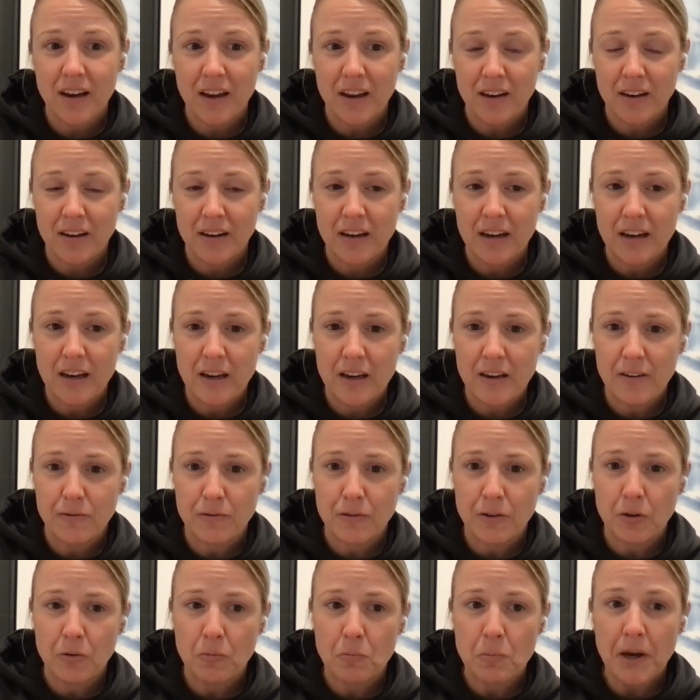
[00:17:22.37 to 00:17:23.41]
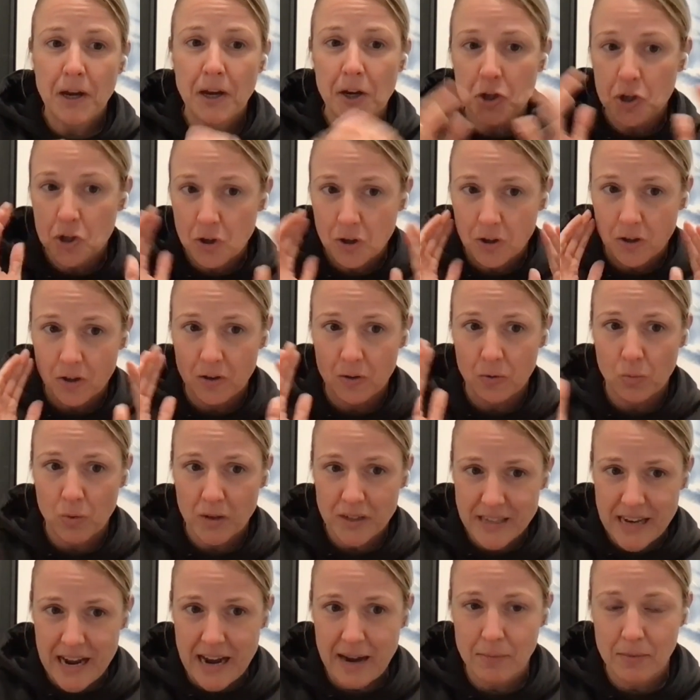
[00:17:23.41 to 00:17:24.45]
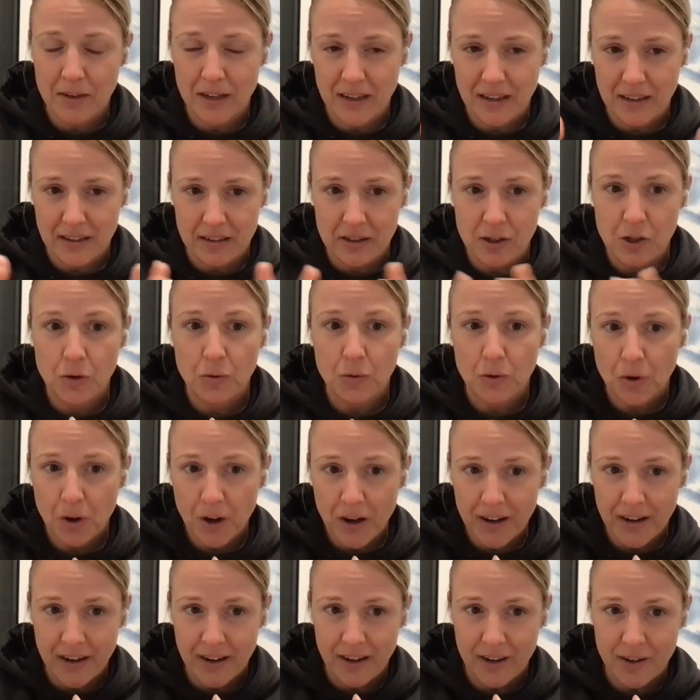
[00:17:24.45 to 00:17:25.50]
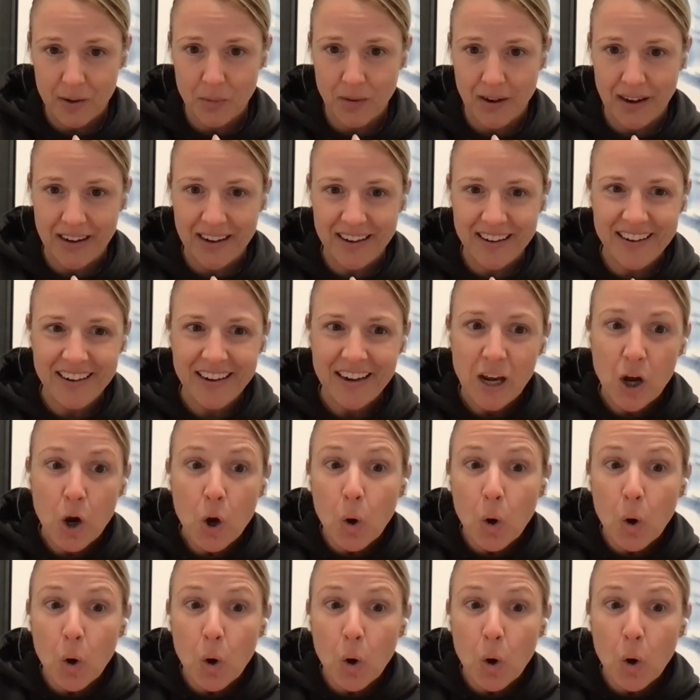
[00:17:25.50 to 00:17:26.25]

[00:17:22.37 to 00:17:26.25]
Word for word: and if you picture what's happening in Ukraine, right,